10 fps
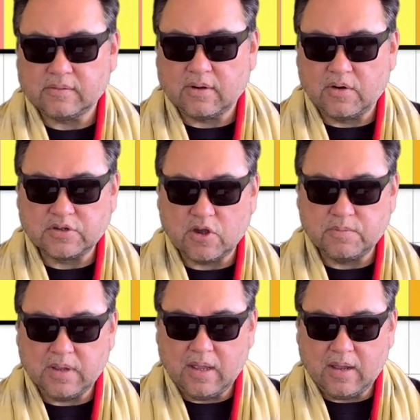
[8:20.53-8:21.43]

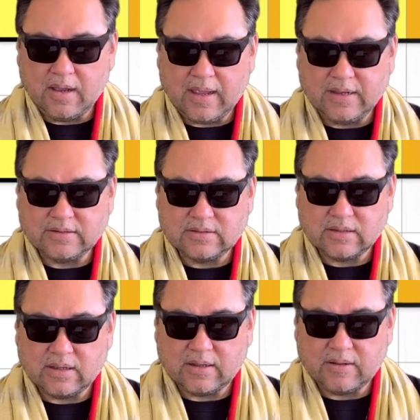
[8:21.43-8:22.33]
horoscope, it's
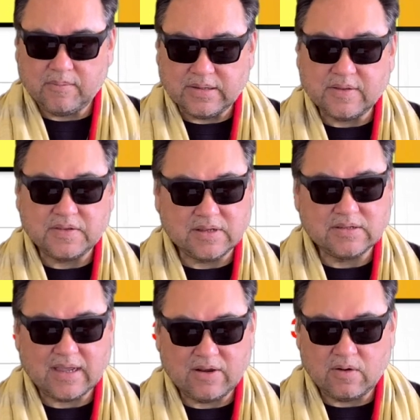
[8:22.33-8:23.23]
uh, based on the sun
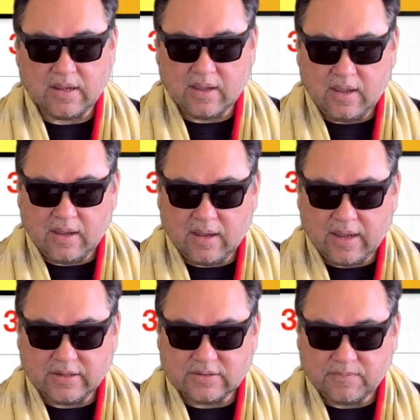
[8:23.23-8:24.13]
sign only,
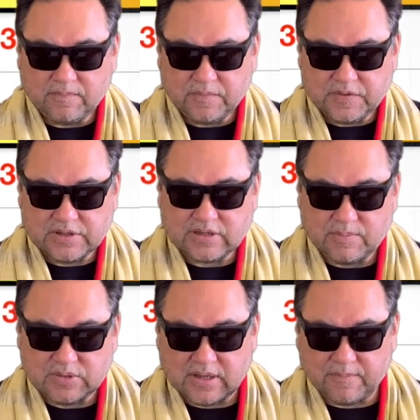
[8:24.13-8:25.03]
it's sixty
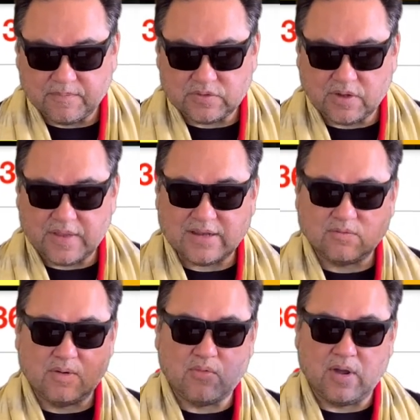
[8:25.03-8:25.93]
percent, so that's
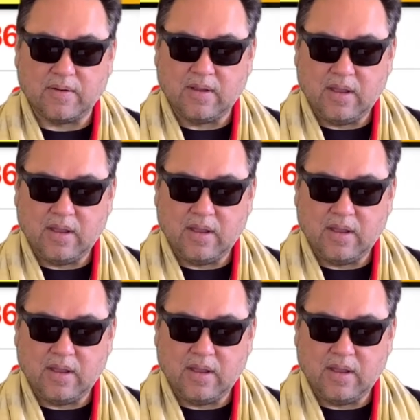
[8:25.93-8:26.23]
one point.